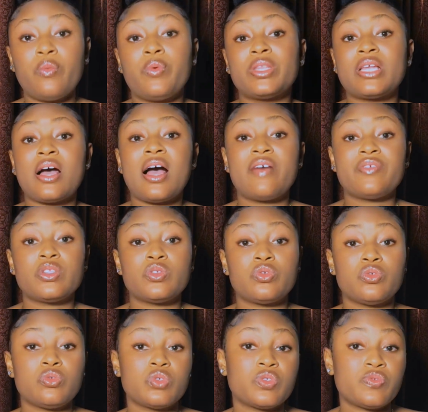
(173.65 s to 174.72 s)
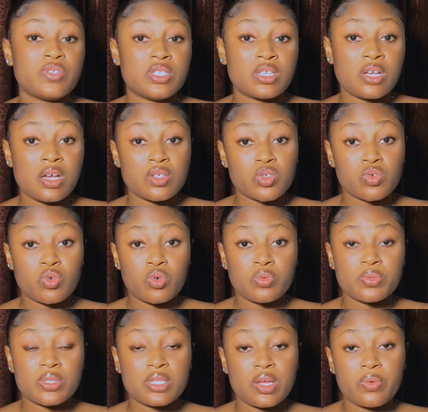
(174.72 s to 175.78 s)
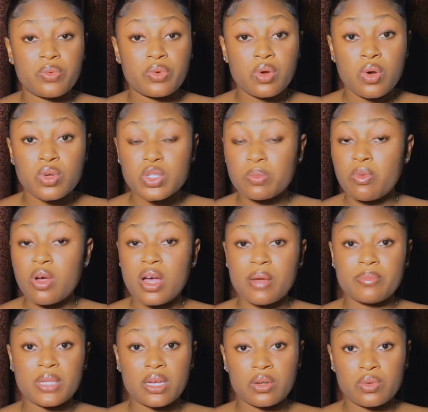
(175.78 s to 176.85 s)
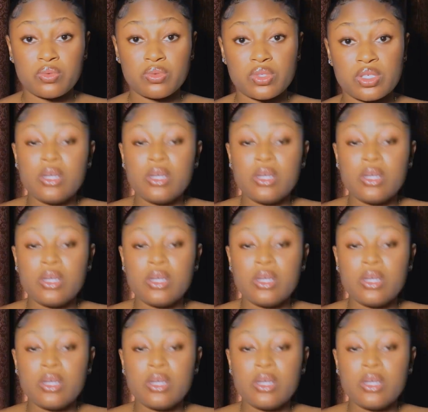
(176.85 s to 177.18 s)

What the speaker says: without having to use physical scrubs that will cause more harm than good.